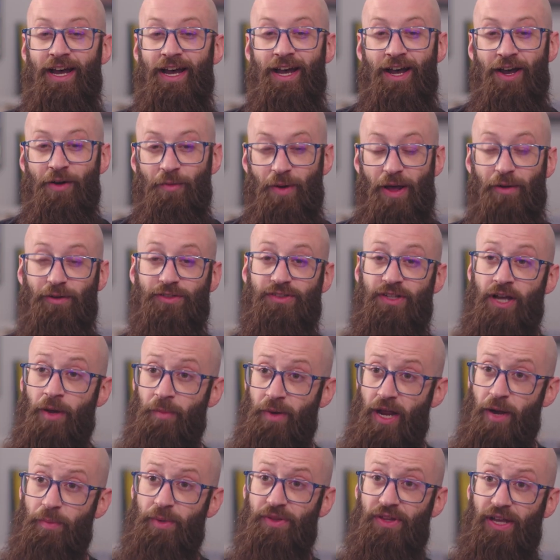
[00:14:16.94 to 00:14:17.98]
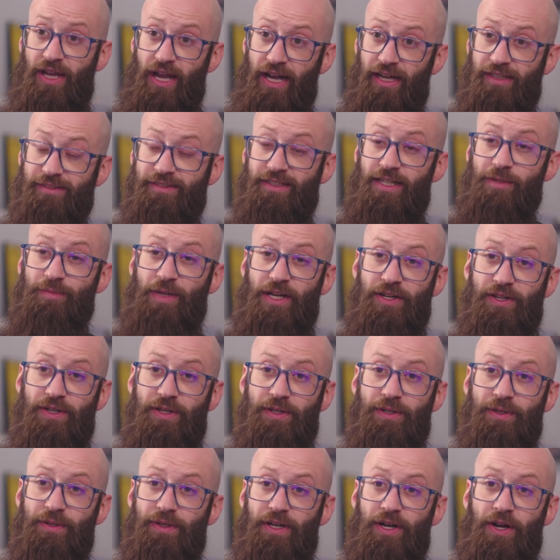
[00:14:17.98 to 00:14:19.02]
When I was coming up with the concept, I
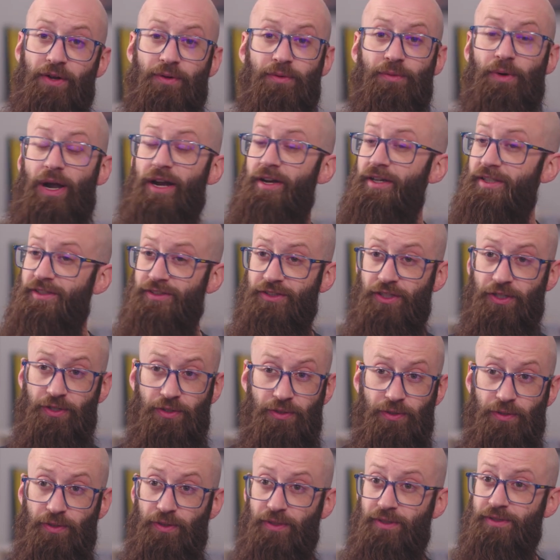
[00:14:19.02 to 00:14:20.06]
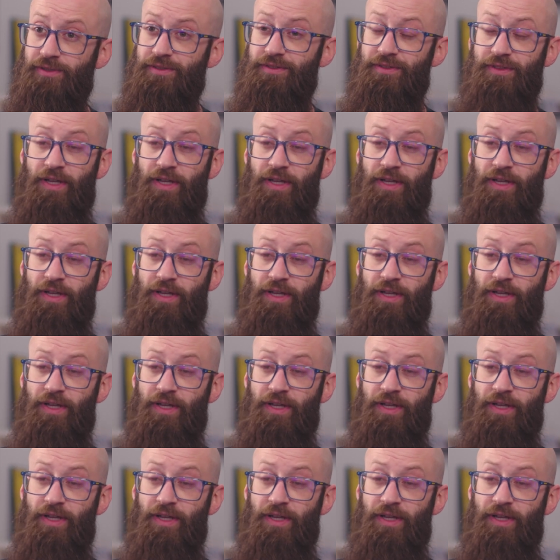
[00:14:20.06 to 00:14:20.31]
knew, records are cool.